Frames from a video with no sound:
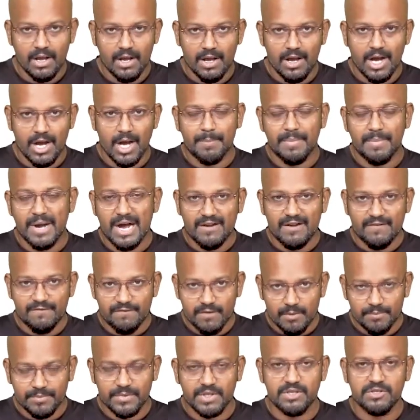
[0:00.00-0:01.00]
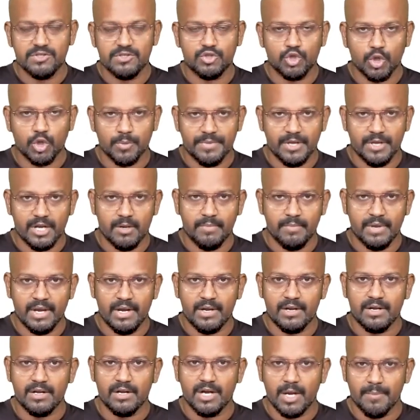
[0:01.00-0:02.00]
Apart from this
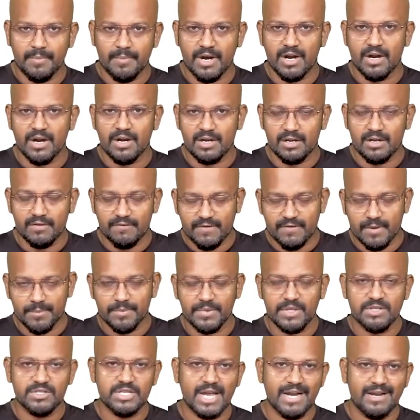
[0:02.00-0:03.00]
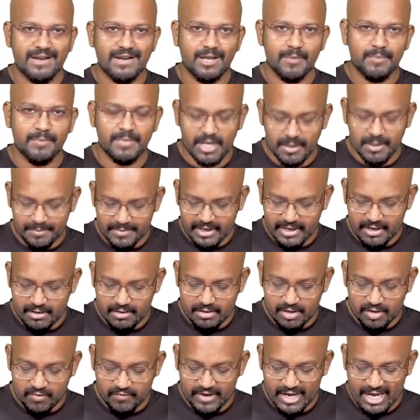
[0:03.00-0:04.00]
topiramate, apart from this anti-epileptic
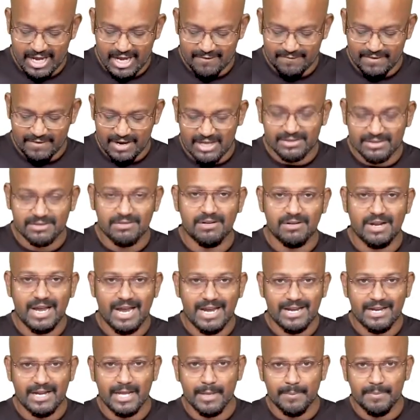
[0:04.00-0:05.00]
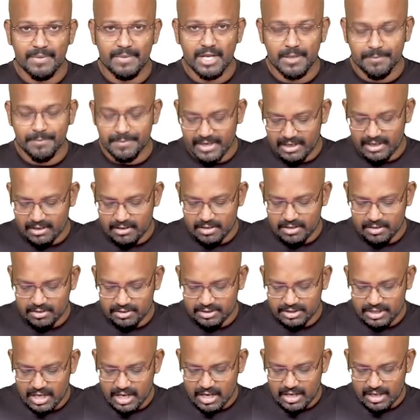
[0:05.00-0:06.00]
drug, we have other anti-epileptic
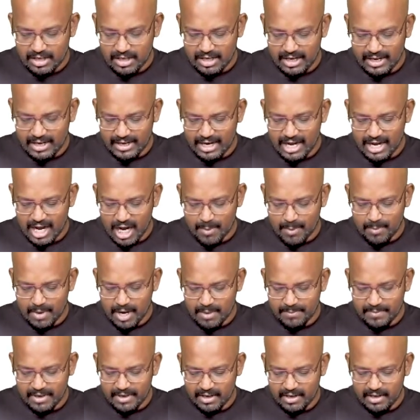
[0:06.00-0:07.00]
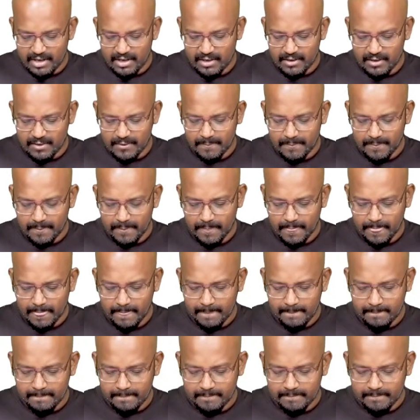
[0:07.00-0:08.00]
drugs like gabapentin.
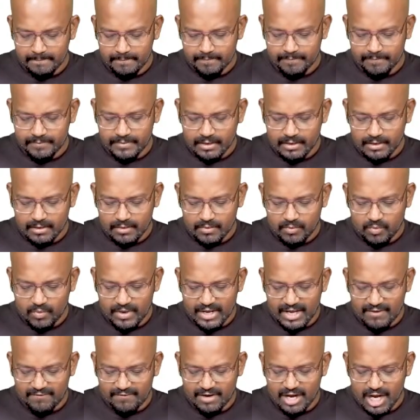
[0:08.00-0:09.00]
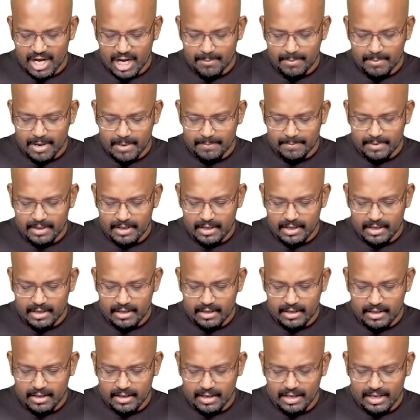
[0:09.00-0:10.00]
We have
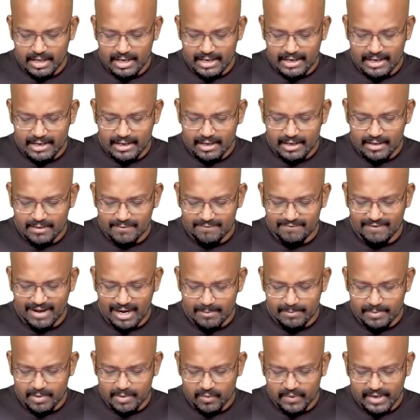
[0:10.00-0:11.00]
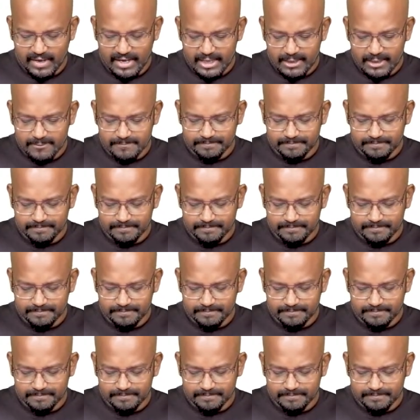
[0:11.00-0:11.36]
gabapentin and valproate.